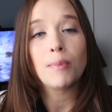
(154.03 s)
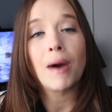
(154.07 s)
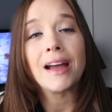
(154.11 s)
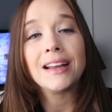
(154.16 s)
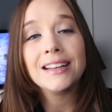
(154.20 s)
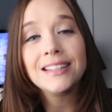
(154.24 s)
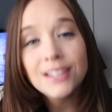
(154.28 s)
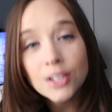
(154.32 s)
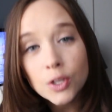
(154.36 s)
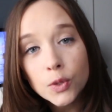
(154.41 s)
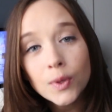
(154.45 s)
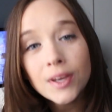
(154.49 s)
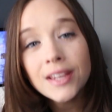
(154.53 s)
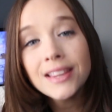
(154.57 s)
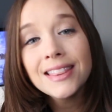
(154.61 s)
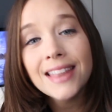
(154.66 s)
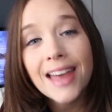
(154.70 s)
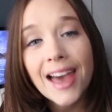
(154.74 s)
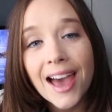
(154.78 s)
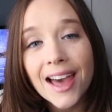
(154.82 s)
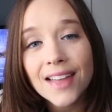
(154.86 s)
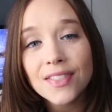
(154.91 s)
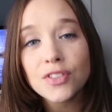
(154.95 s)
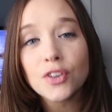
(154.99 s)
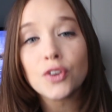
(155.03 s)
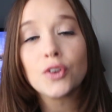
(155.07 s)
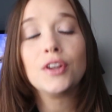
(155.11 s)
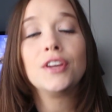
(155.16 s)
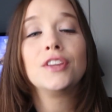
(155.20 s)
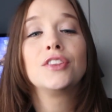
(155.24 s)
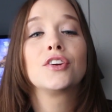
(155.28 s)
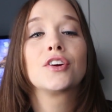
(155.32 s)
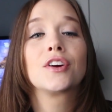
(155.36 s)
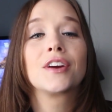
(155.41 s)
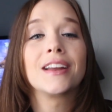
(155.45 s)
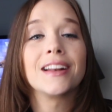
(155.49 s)
By doing that, they're
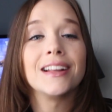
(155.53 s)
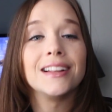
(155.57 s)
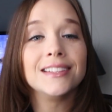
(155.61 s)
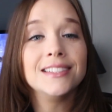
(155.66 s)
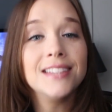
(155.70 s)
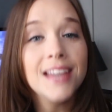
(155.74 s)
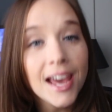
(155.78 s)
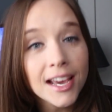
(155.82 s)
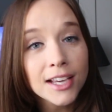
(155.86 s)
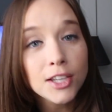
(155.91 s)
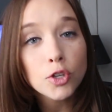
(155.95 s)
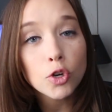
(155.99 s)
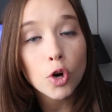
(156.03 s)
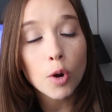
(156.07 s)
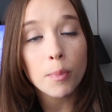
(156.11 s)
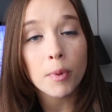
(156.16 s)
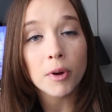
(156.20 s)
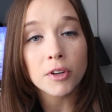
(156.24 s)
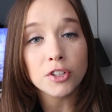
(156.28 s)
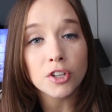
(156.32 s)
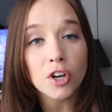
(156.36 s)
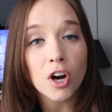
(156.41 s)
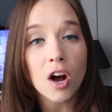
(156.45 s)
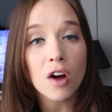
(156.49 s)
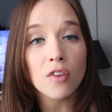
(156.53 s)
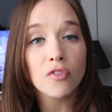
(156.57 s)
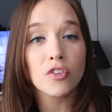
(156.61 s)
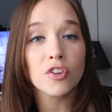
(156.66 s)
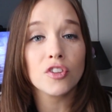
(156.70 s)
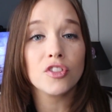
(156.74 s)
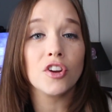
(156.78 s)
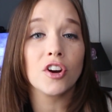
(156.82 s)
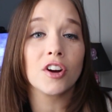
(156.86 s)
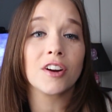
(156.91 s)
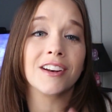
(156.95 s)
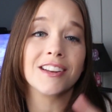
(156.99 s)
either gonna take you up on your
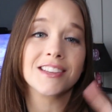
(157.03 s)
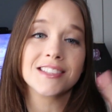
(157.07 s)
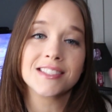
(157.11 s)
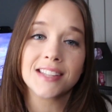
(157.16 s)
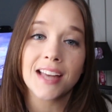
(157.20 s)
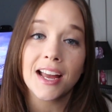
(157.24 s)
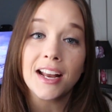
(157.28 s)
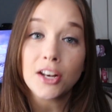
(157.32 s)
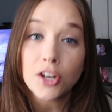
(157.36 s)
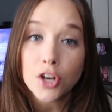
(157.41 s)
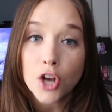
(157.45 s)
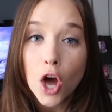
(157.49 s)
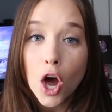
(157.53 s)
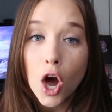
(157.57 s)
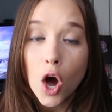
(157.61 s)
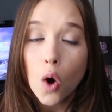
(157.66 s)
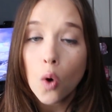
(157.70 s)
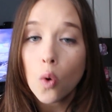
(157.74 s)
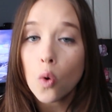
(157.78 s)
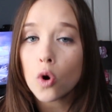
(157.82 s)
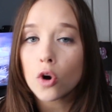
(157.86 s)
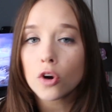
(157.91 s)
offer, they're gonna say no,